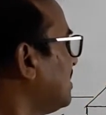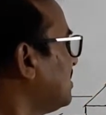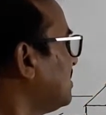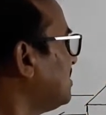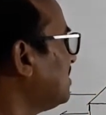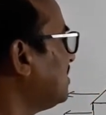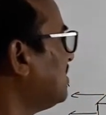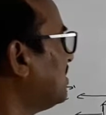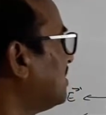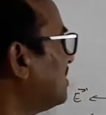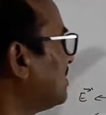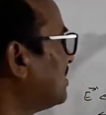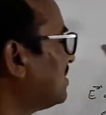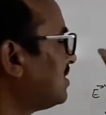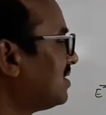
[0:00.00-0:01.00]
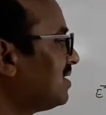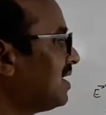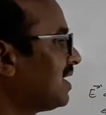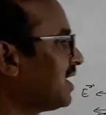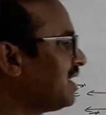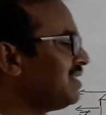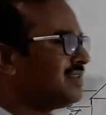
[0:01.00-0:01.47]
so
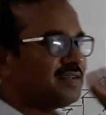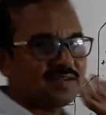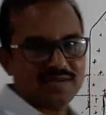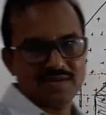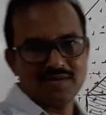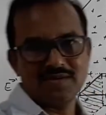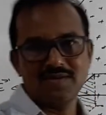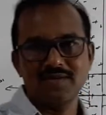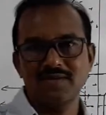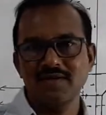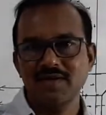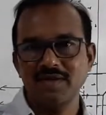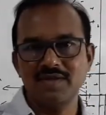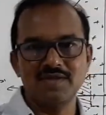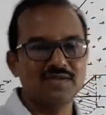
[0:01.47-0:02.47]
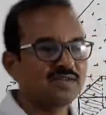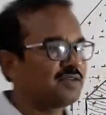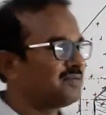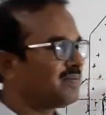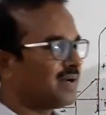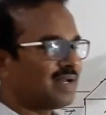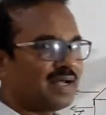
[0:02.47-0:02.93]
again this is
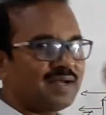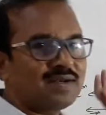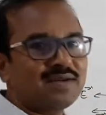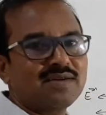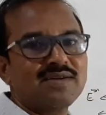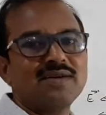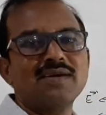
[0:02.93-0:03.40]
infinitely